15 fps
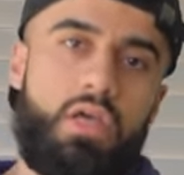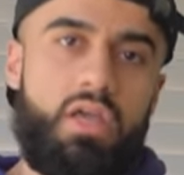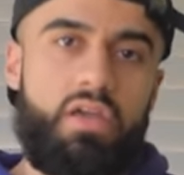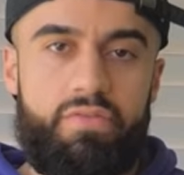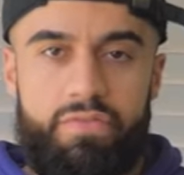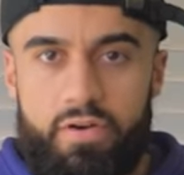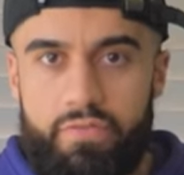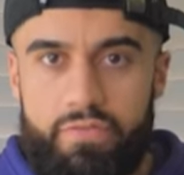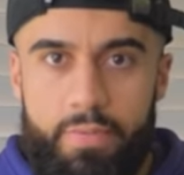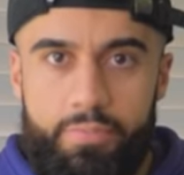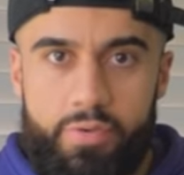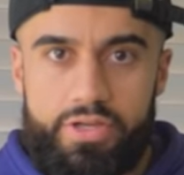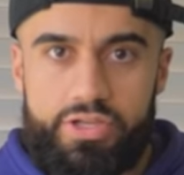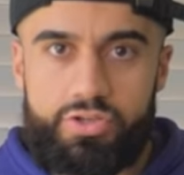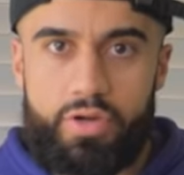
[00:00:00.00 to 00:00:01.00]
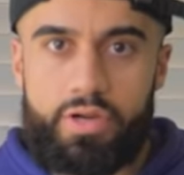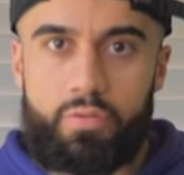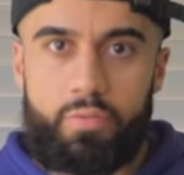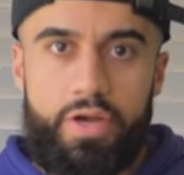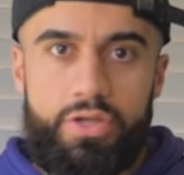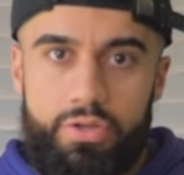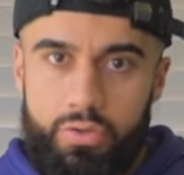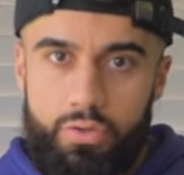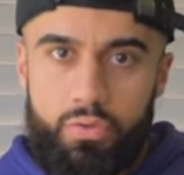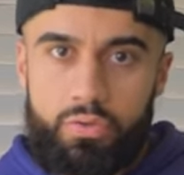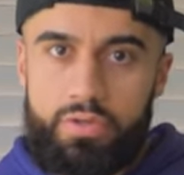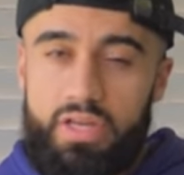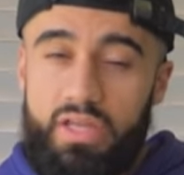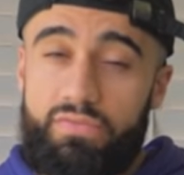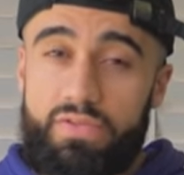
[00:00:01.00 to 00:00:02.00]
If it evaporates straight away, you're
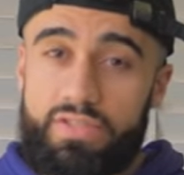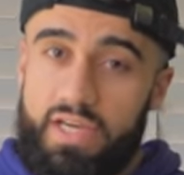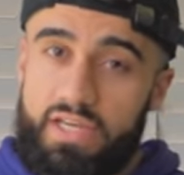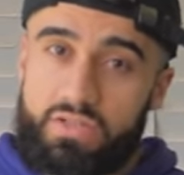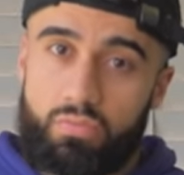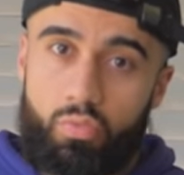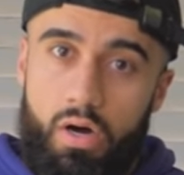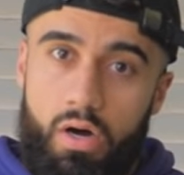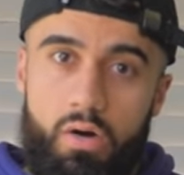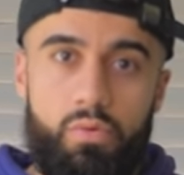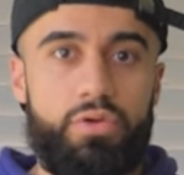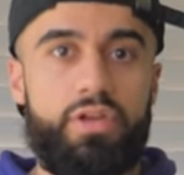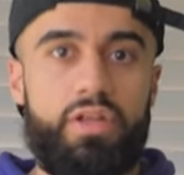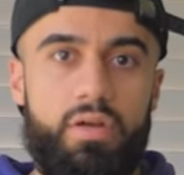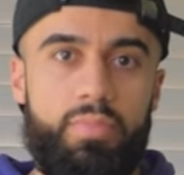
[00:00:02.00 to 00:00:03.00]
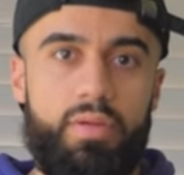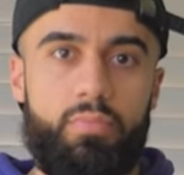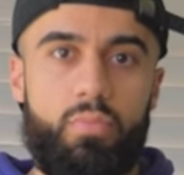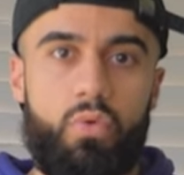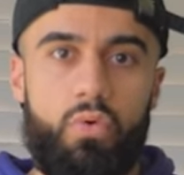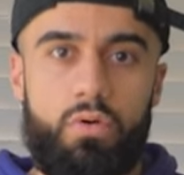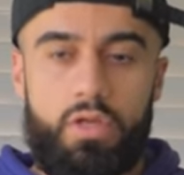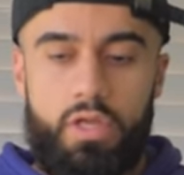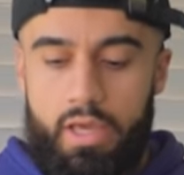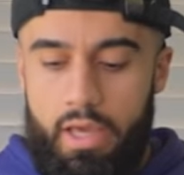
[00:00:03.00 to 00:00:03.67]
good. If it takes a while, you need a bit more.